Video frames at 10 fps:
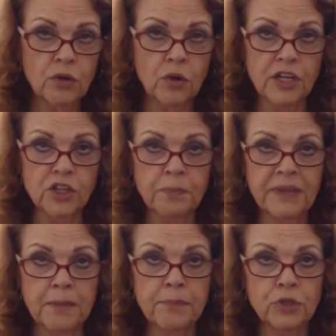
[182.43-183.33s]
you're
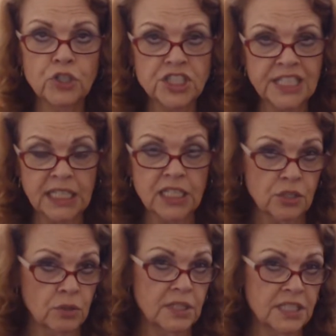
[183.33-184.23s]
being pushed
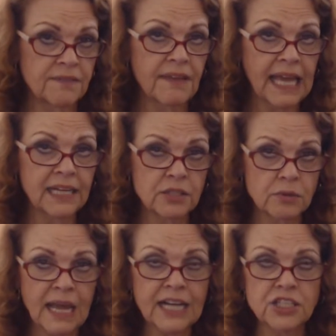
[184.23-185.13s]
into a divine
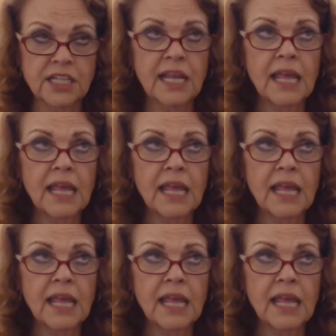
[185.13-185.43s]
direction.